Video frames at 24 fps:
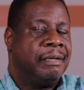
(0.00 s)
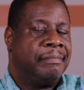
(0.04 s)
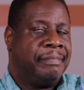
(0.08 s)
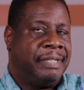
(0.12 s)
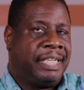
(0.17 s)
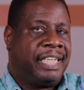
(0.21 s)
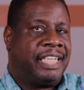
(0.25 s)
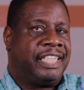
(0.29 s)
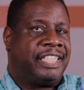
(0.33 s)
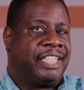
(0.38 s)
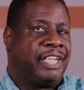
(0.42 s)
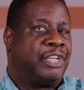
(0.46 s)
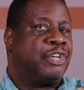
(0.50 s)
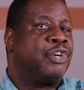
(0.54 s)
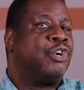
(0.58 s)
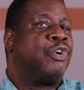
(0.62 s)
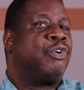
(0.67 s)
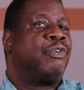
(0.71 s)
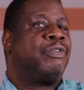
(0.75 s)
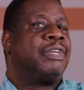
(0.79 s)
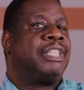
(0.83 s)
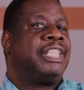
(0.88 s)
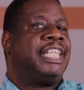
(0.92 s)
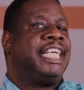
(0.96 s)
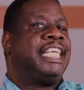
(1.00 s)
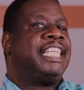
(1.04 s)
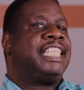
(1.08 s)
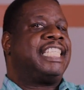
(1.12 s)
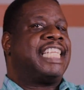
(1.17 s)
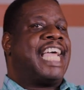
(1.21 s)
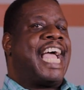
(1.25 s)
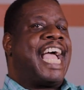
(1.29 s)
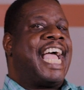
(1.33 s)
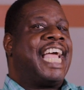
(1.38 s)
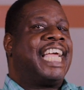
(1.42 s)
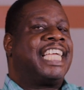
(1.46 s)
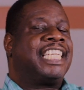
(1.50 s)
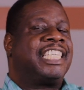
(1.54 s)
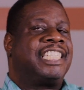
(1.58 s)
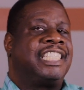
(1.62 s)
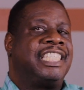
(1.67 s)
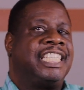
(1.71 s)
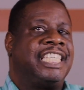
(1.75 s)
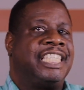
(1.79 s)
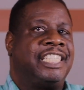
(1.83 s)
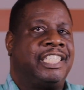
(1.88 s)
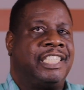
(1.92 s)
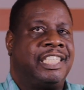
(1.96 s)
because it correlates
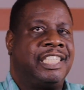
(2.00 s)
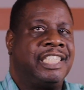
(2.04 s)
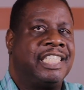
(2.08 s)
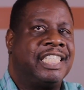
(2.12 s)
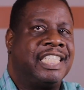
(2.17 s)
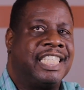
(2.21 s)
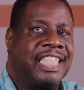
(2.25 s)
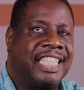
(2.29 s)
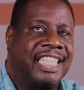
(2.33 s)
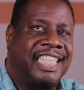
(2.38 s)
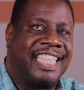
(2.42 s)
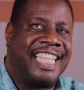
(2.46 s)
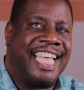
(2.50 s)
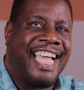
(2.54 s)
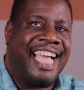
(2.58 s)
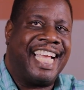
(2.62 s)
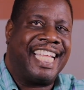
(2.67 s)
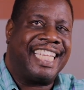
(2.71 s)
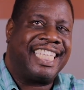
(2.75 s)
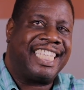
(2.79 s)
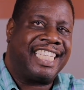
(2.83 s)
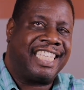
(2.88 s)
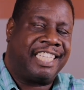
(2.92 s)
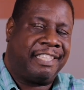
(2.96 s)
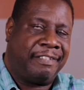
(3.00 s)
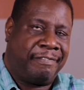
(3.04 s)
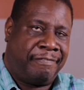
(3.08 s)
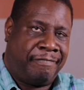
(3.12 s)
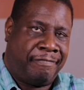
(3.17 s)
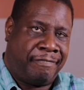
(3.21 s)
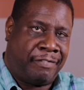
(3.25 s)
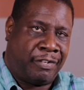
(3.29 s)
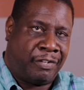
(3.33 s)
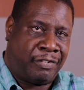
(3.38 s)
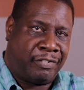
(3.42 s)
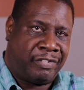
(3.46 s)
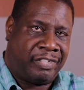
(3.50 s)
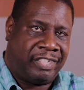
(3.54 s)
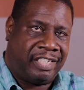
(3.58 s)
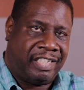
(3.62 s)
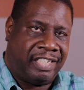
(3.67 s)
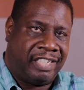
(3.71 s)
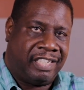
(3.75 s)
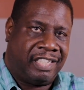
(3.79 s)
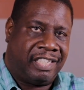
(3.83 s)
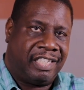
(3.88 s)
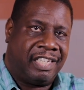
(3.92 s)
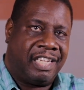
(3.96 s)
actually to the last
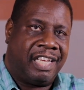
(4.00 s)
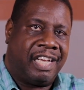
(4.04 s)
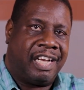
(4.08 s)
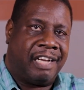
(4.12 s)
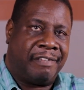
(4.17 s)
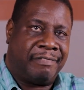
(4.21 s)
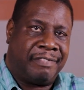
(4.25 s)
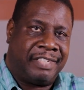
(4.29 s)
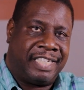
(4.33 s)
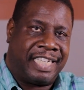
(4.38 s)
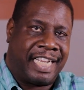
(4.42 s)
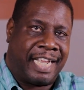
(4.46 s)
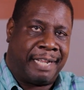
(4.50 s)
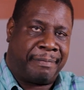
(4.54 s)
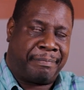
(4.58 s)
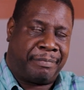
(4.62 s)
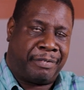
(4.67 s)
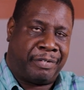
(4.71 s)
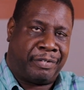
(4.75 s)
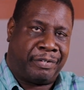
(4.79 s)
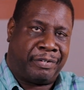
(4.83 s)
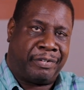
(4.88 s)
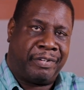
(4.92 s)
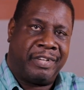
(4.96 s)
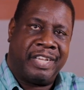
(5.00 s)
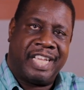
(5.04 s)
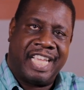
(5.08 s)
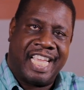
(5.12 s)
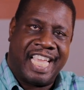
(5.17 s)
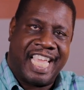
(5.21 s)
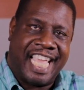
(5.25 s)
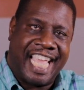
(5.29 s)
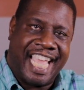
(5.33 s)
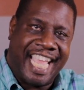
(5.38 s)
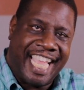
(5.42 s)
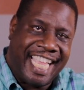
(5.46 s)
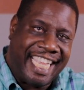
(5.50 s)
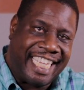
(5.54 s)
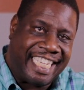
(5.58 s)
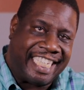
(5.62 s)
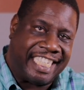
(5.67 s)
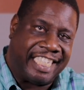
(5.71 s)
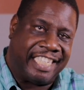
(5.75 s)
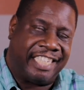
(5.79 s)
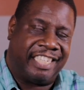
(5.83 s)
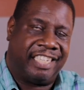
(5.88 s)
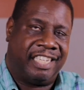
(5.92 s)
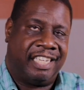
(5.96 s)
verses of chapter
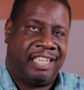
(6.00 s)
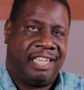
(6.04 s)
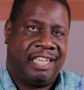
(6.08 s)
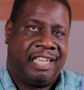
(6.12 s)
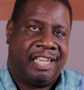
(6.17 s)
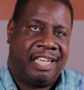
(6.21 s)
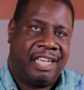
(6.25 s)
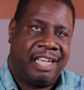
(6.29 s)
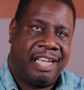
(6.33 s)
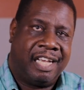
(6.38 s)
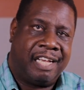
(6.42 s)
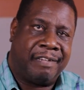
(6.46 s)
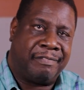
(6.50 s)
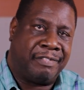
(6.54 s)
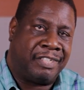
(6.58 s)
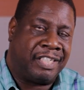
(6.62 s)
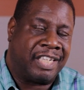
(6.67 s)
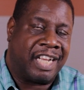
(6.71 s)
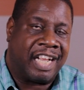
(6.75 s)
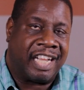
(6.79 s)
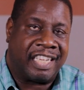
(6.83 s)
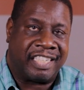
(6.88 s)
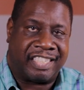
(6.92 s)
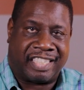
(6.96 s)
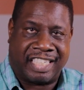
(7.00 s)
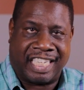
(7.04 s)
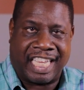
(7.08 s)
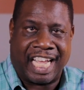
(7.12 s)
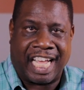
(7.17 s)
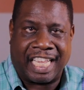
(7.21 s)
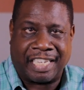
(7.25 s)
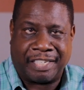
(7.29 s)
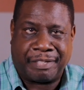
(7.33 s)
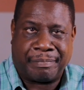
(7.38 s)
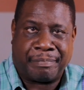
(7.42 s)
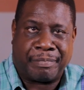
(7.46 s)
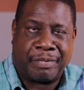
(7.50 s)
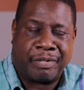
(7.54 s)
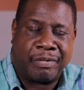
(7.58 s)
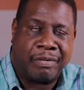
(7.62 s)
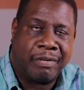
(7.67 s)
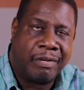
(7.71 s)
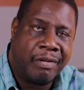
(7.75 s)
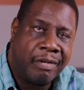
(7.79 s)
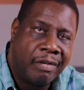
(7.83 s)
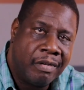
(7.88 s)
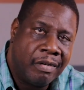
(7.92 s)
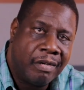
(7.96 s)
8 of John's Gospel,
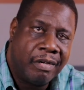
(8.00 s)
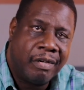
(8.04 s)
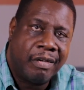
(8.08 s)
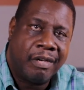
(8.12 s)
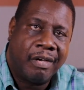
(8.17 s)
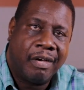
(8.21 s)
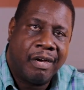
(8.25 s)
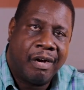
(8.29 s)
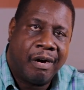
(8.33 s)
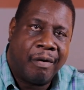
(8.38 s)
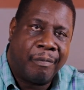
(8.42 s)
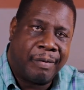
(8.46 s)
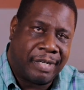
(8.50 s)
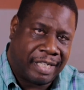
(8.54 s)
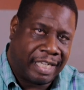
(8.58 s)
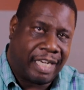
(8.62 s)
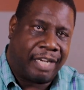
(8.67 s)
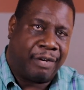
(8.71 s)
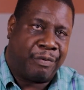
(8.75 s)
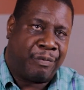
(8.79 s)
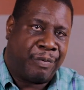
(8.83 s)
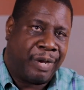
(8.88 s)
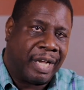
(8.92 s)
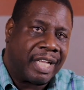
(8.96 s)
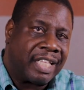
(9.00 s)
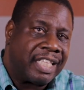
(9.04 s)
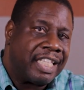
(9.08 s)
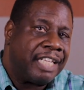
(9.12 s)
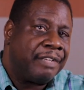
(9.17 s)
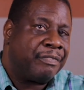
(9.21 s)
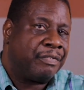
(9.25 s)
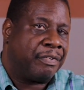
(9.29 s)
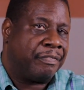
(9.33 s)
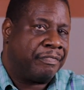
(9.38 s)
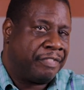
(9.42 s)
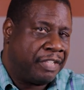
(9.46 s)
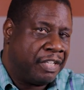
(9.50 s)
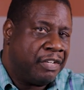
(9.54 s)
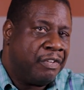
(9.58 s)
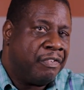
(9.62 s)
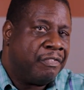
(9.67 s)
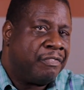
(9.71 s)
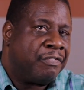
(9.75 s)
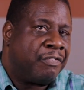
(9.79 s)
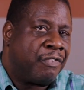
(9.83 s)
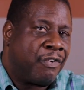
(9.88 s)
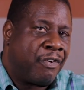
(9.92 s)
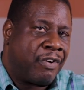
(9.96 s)
which I'll quickly
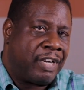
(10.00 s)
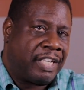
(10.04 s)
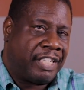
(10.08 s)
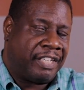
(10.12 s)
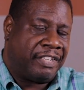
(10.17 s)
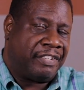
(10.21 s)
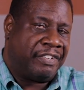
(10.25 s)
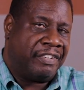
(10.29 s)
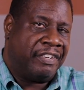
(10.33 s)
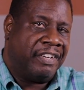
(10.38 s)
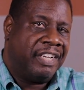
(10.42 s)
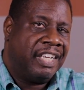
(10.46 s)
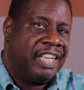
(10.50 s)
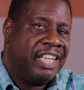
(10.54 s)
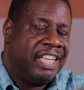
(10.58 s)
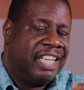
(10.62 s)
review for you.